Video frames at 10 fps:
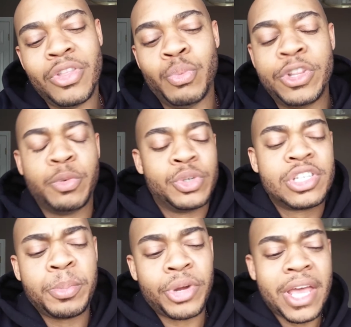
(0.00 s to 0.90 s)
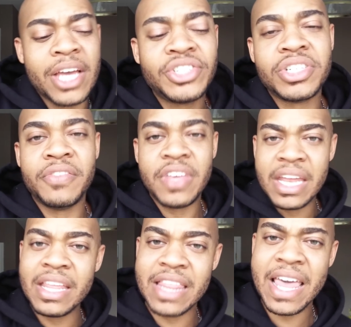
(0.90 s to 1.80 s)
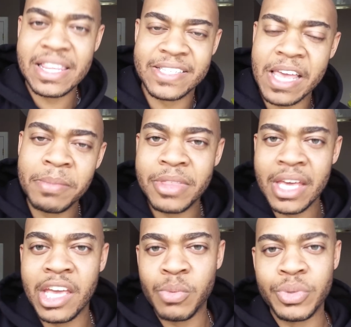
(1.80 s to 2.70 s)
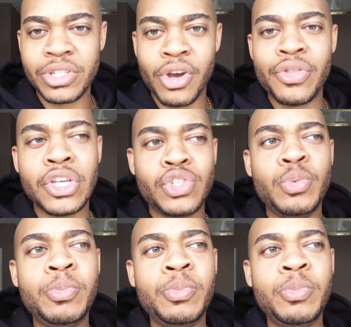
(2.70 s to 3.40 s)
the reciprocation of getting that same thing in return, that